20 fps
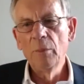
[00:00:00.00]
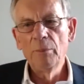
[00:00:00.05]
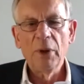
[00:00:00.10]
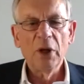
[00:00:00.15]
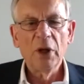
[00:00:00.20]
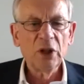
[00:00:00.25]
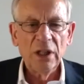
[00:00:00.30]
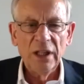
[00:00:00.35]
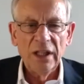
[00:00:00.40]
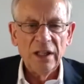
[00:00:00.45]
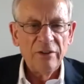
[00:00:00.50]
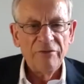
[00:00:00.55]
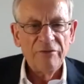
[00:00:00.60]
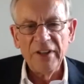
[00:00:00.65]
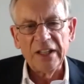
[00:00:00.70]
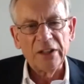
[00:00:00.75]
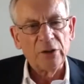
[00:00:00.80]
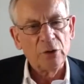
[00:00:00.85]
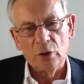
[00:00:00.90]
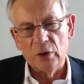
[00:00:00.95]
bottling
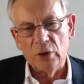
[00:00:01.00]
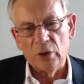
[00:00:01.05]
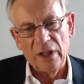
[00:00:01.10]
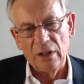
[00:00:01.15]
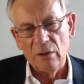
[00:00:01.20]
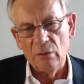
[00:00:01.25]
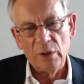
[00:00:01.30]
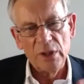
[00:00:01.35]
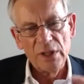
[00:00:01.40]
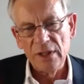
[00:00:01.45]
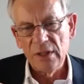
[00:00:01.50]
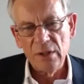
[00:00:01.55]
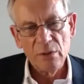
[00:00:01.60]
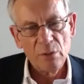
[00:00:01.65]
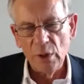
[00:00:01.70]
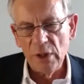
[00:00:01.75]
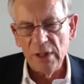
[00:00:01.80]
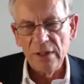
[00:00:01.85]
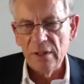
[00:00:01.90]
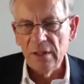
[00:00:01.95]
factory with
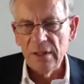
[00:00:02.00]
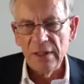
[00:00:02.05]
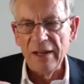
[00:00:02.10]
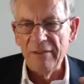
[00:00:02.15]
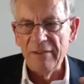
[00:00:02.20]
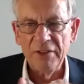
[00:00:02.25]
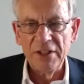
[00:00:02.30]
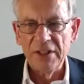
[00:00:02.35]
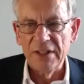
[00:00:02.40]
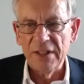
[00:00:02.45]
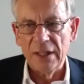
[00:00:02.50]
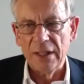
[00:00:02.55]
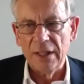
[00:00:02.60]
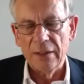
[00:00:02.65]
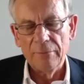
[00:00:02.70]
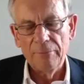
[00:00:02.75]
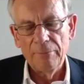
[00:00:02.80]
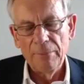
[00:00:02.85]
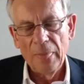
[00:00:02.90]
everything.